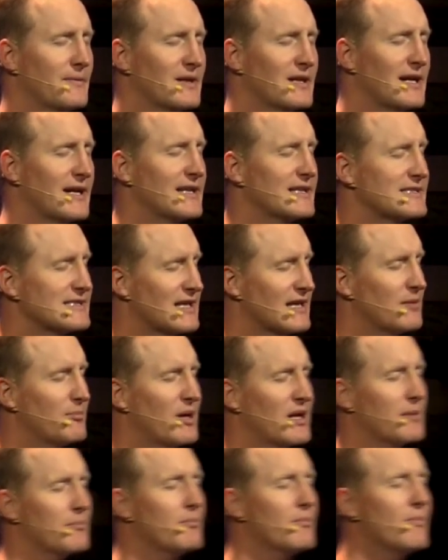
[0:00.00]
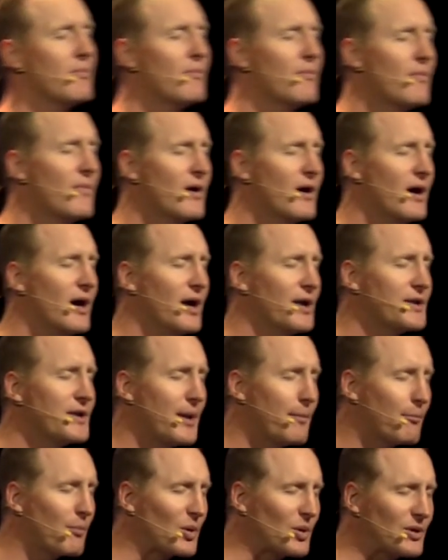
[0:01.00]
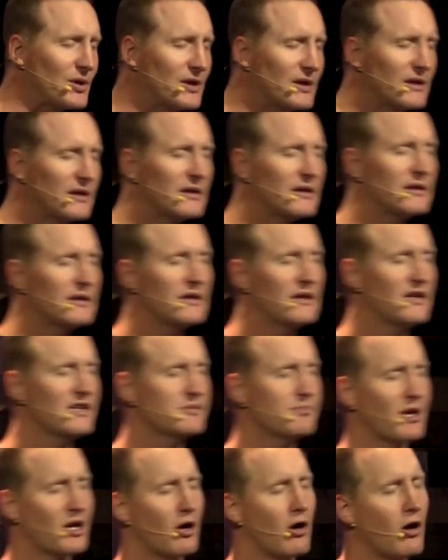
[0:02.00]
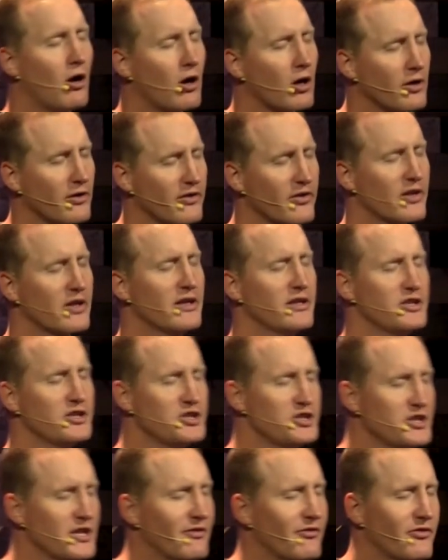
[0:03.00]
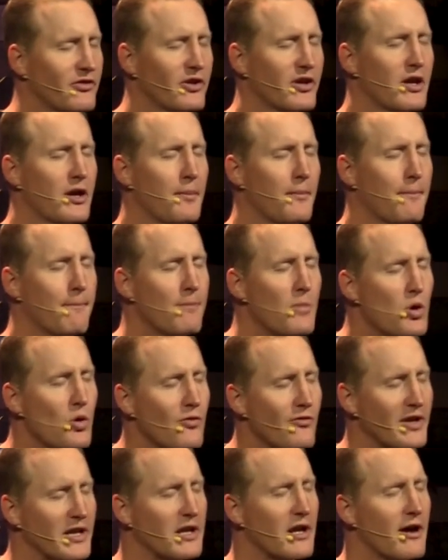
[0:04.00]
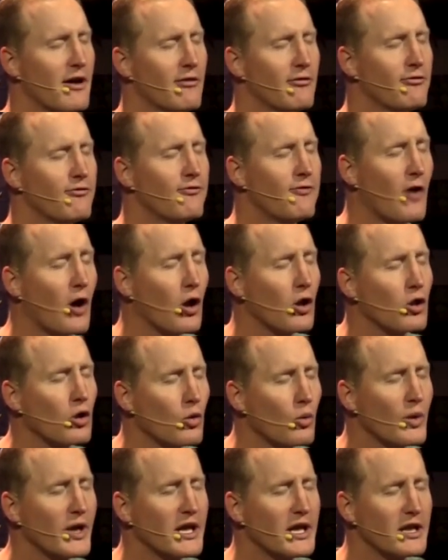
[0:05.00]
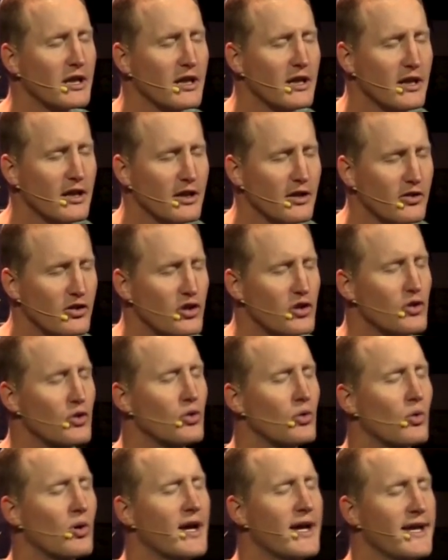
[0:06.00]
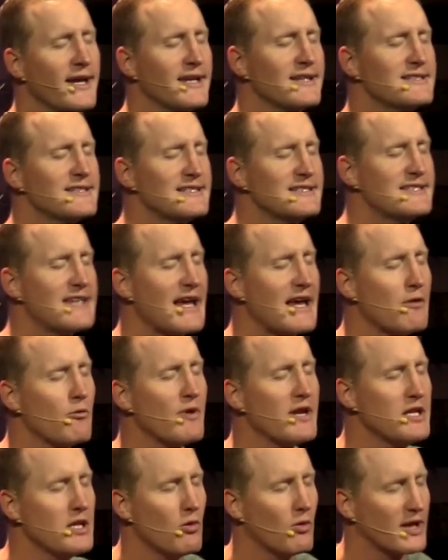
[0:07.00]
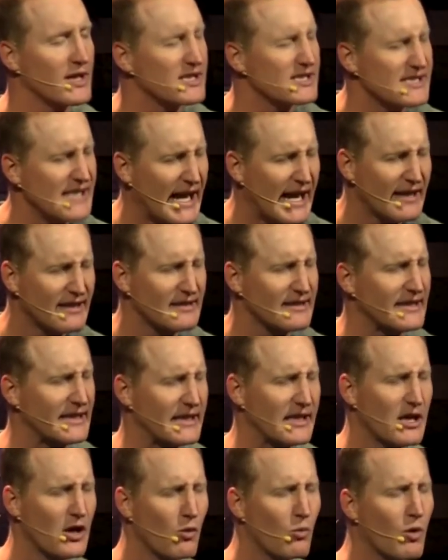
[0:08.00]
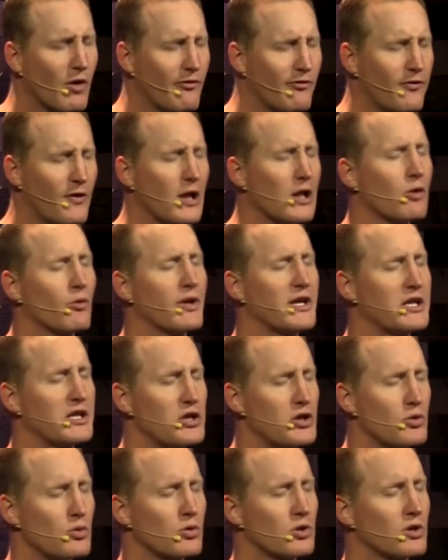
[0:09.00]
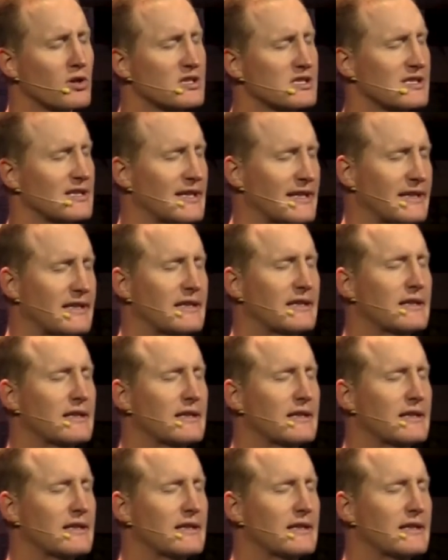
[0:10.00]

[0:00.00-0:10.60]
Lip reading: God, it's not about a number. It's about a heart shift, moving, following you. And today we know exactly what following you looks like.